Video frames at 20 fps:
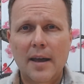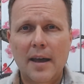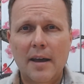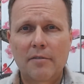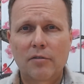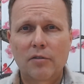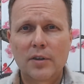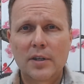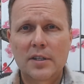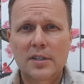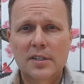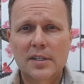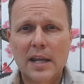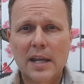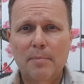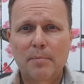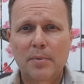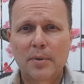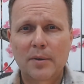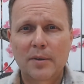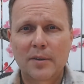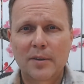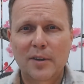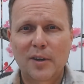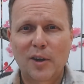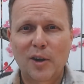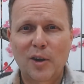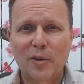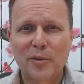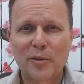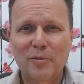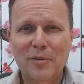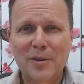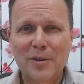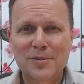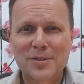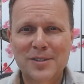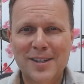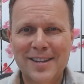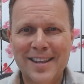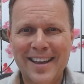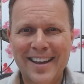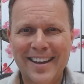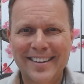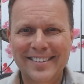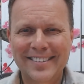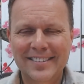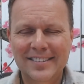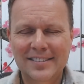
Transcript: every step along the road to that